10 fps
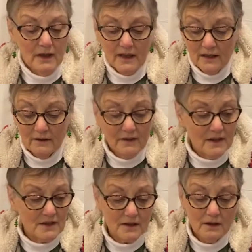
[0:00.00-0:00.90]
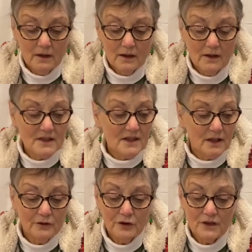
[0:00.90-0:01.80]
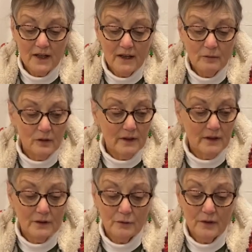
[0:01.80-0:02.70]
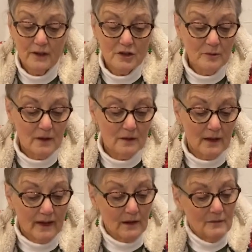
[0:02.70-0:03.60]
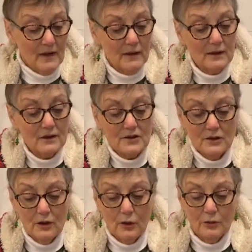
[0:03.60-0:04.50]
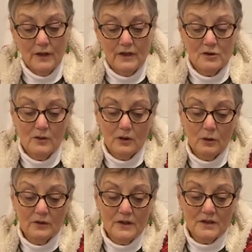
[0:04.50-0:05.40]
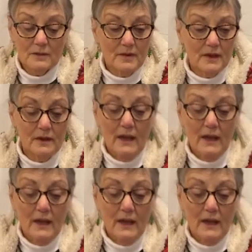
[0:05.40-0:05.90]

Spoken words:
any of these can sit on your table in an arrangement, like and make a little snow arrangement, or these can be